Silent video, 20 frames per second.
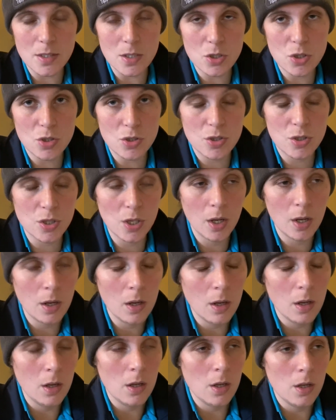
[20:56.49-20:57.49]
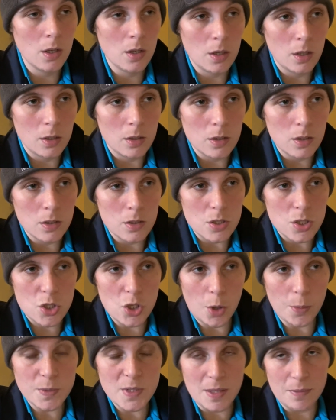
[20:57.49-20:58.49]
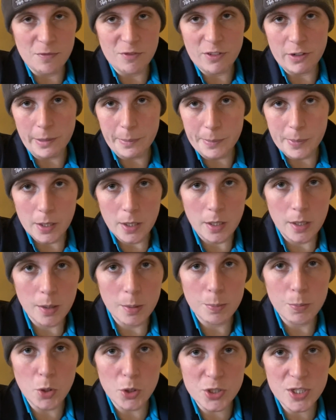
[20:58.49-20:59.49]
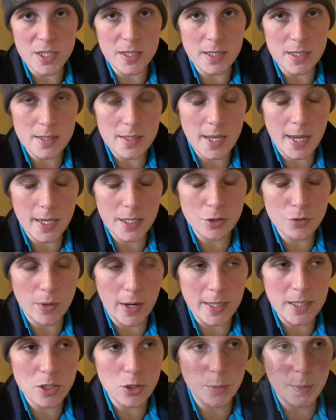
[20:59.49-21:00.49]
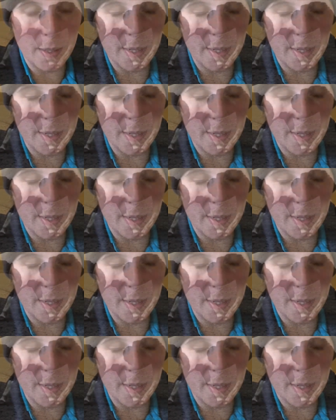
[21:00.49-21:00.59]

It just stopped him from putting his head right up,